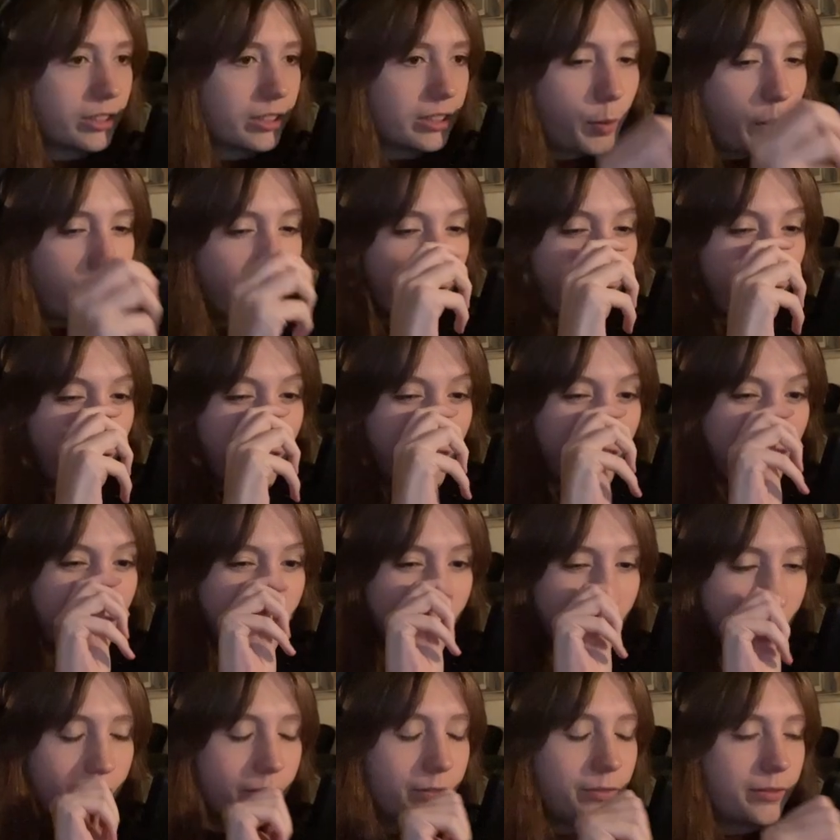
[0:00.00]
I spent
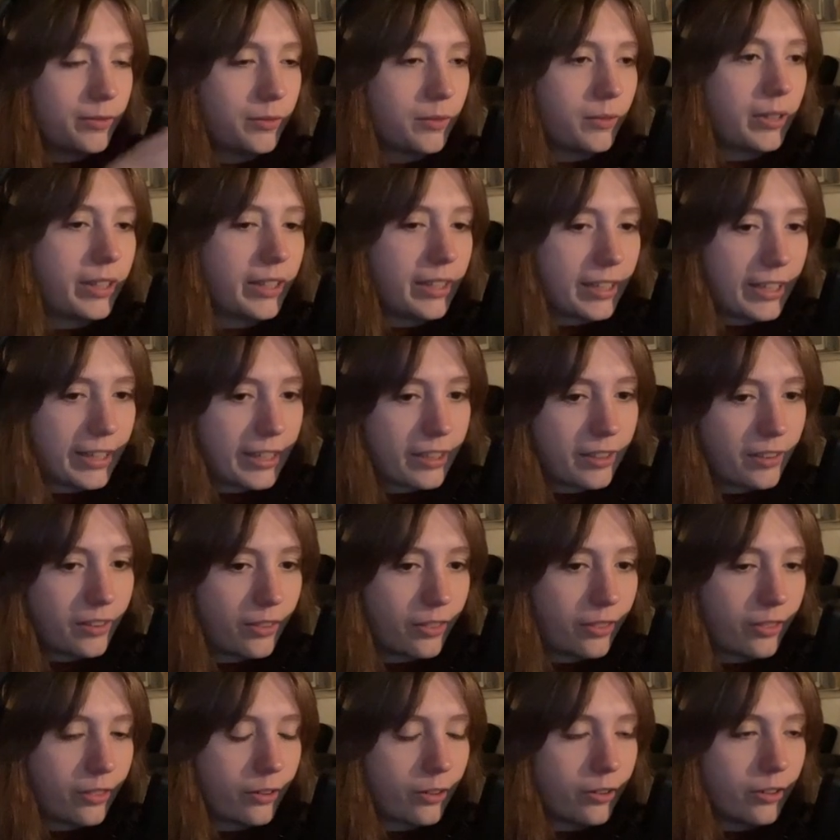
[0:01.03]

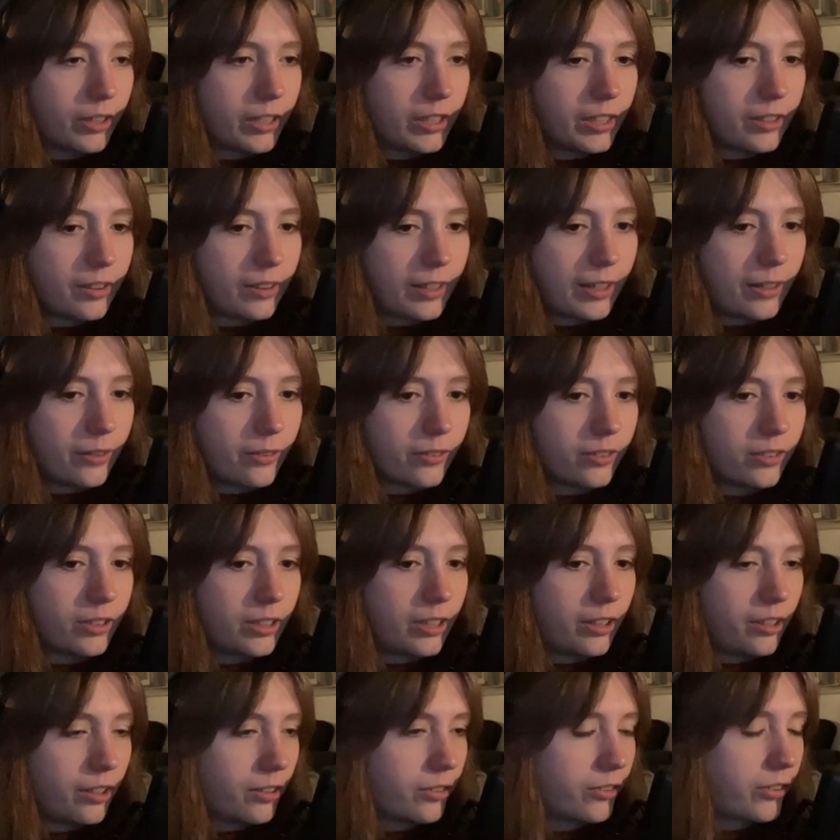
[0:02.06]

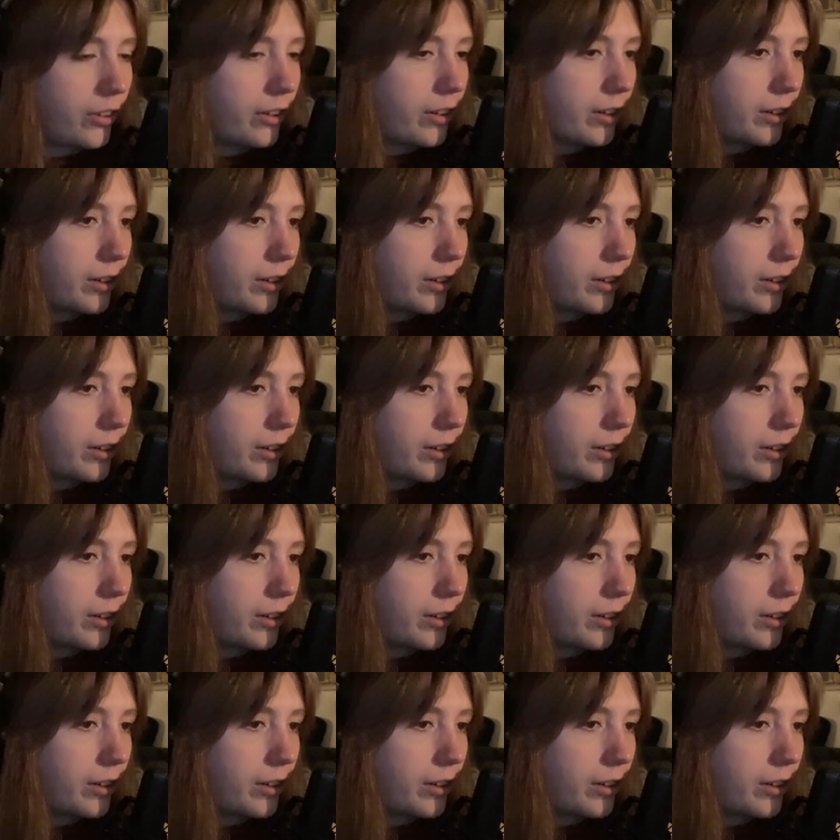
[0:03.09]
$30,000